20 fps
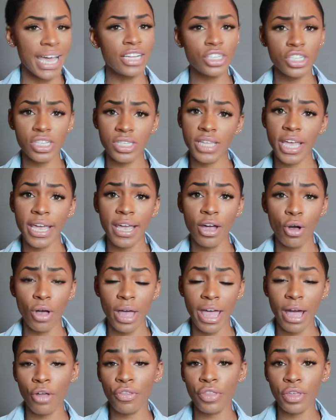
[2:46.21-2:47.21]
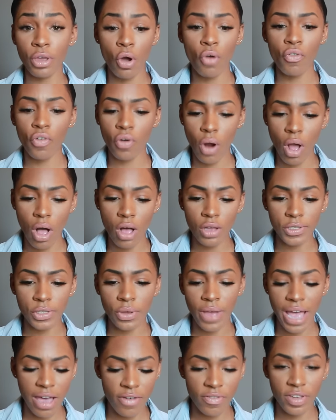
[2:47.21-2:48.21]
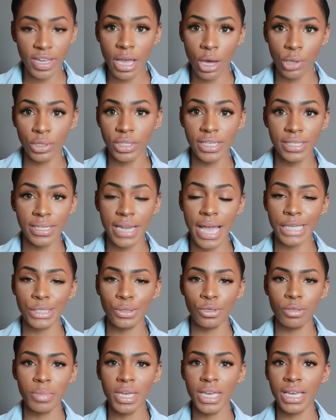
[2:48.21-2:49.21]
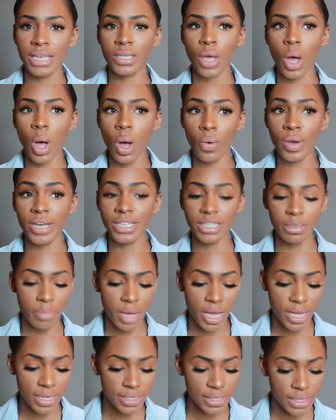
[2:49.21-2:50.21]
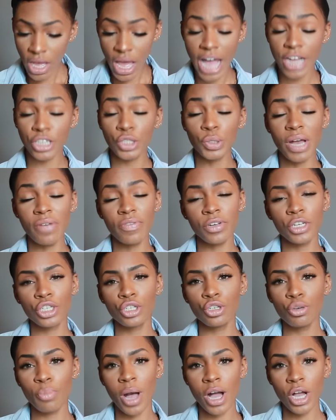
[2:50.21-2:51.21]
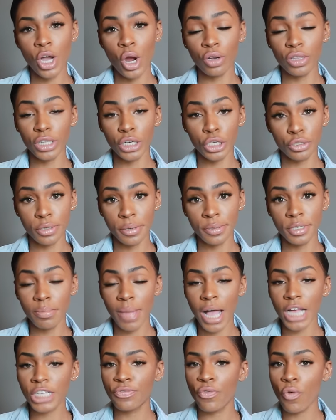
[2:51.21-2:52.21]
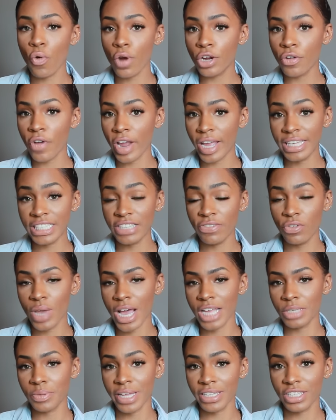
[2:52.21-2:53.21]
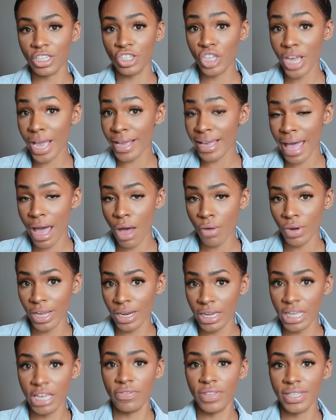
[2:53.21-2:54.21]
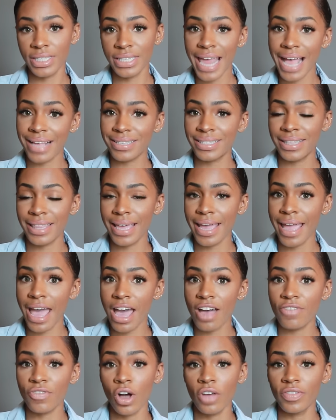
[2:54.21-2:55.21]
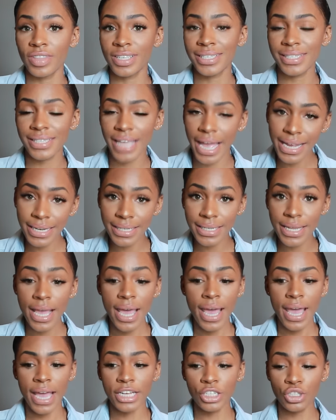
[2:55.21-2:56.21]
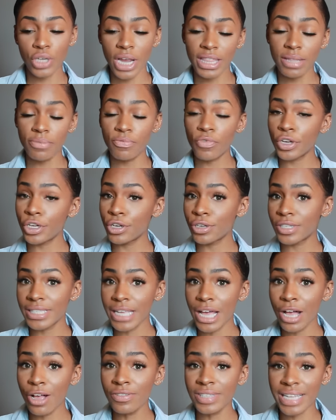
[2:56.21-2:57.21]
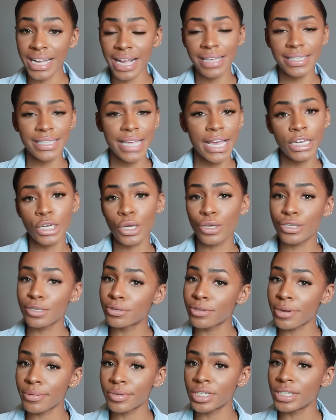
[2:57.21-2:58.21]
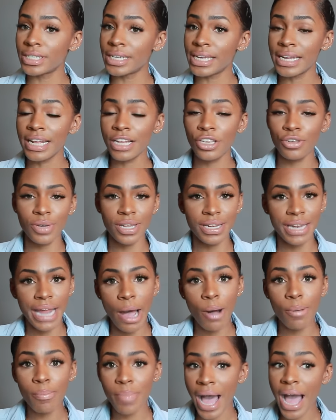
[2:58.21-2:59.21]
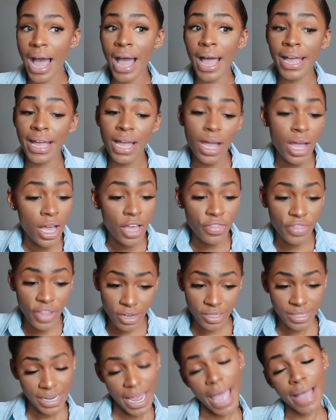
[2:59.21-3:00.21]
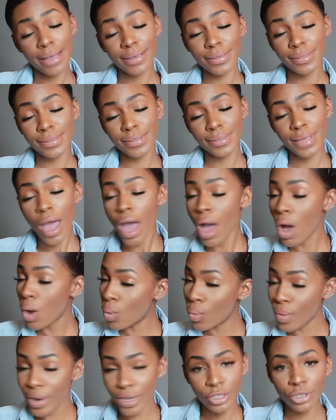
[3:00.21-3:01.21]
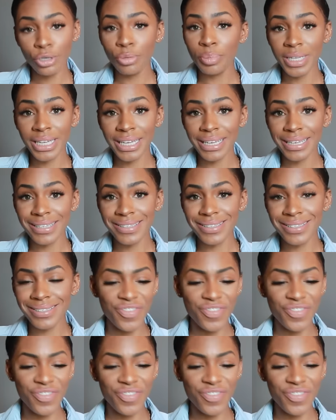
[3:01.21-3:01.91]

and just stay healthy overall. So having healthy snacks with me is always a must. I do have a coupon code in the description box for Graze if you guys would like to check out any of the snacks that they have on the site and try them for yourselves. Like I said, no subscription needed. You can now buy their snacks when you please.